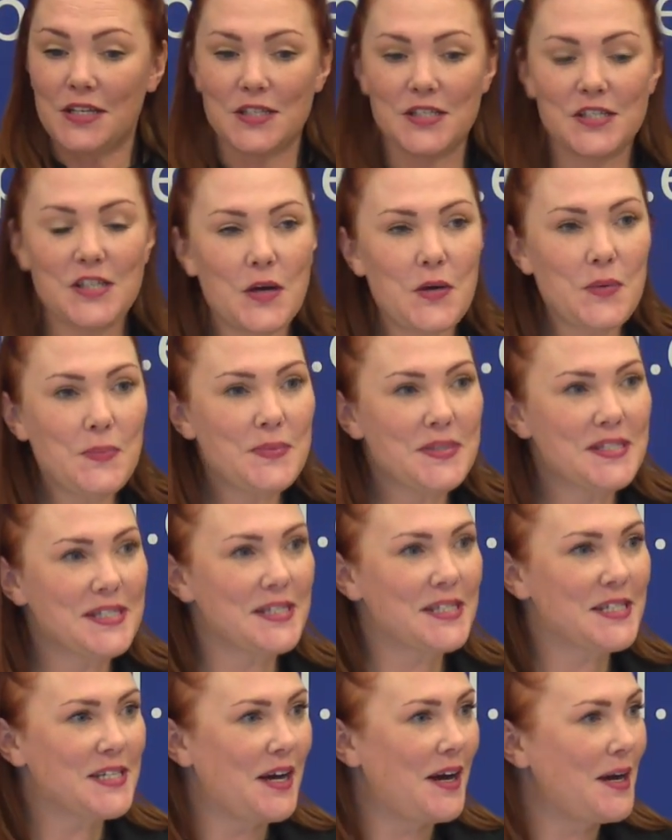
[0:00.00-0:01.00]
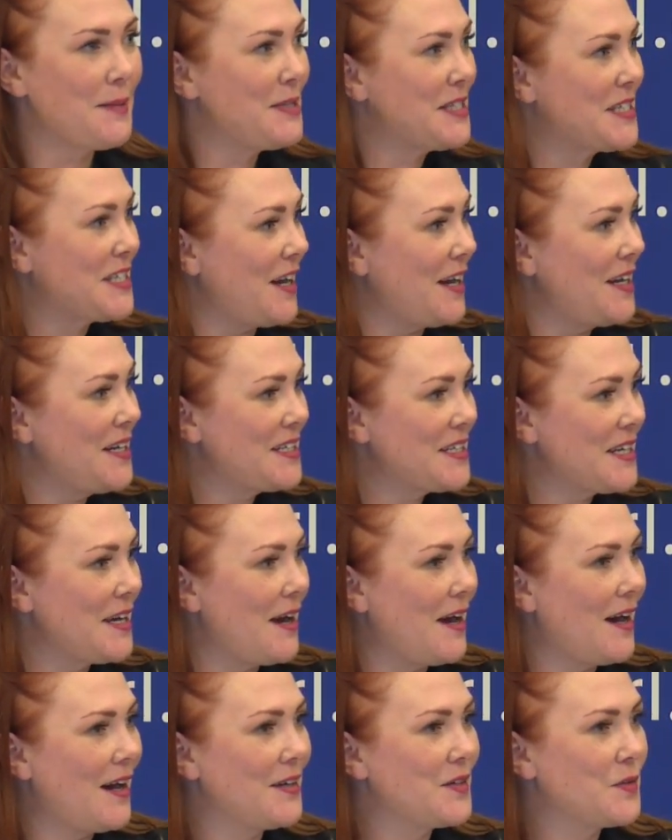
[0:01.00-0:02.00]
So, since time is tight
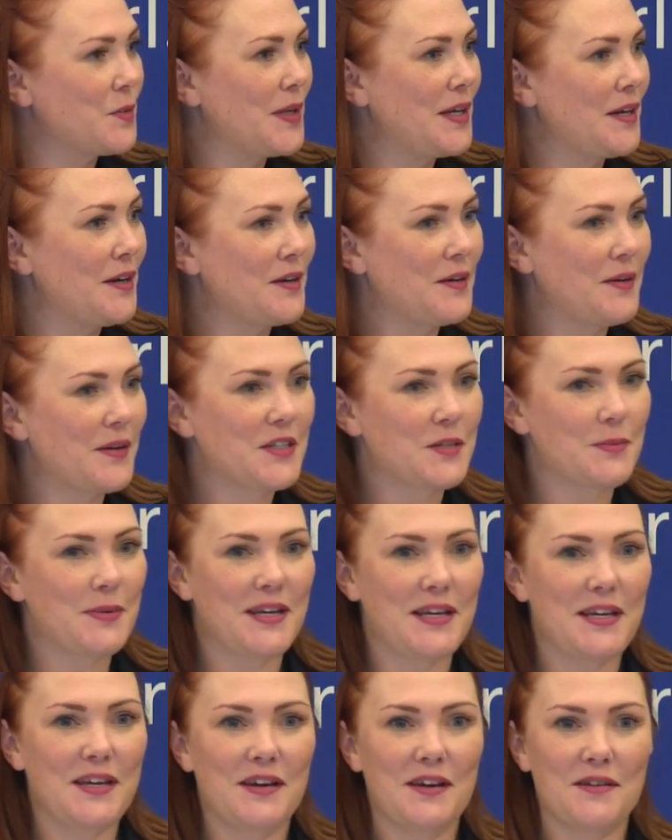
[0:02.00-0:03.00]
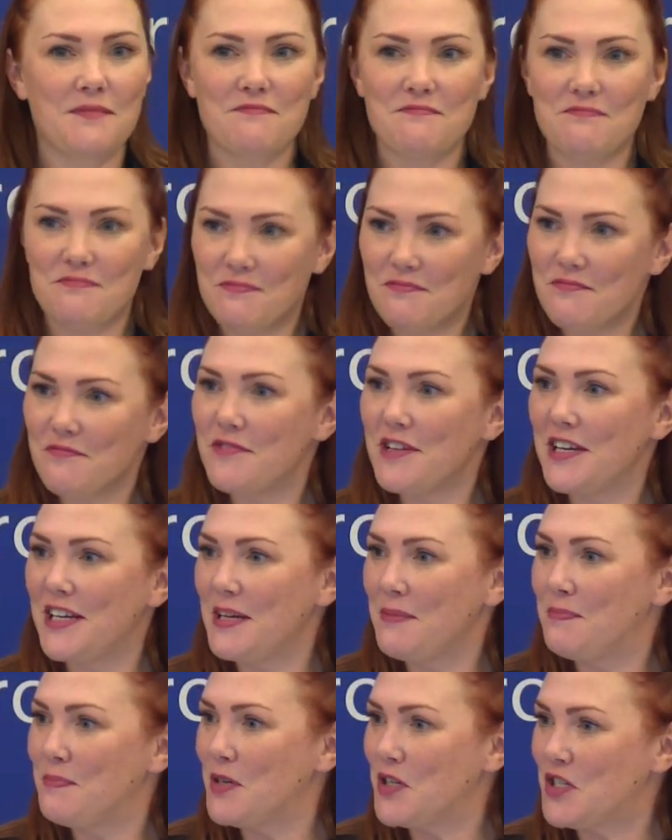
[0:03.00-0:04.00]
and we are going to be
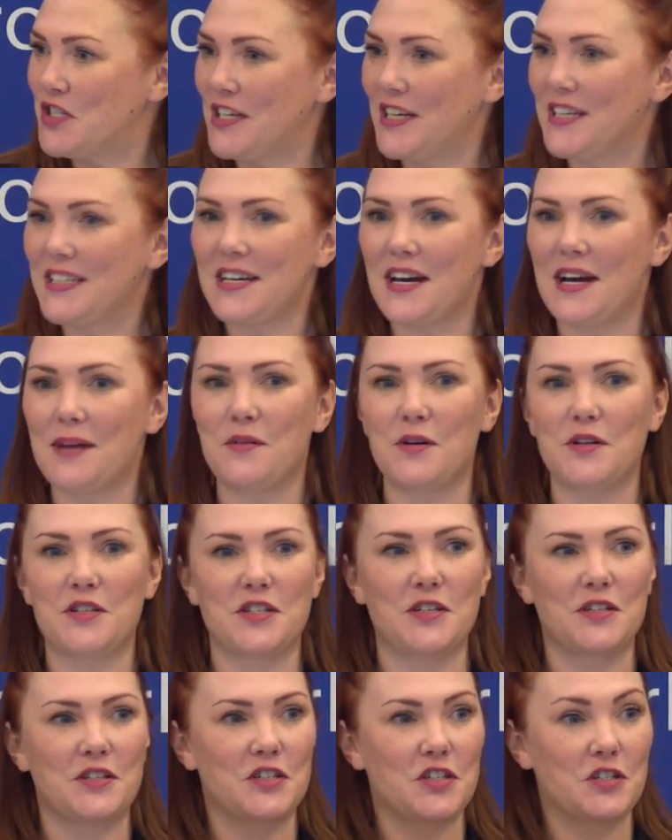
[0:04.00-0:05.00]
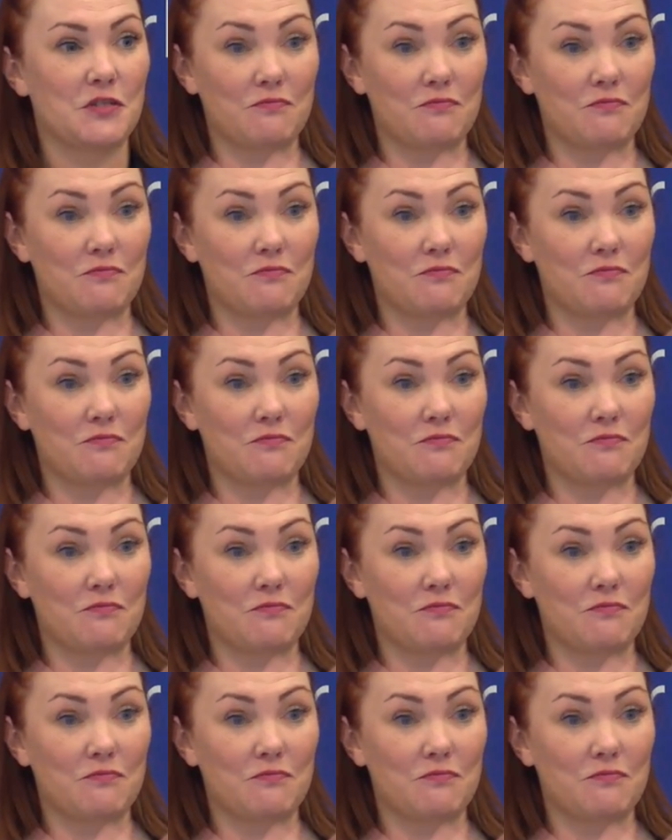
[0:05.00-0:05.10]
really pushing it, I'm going to,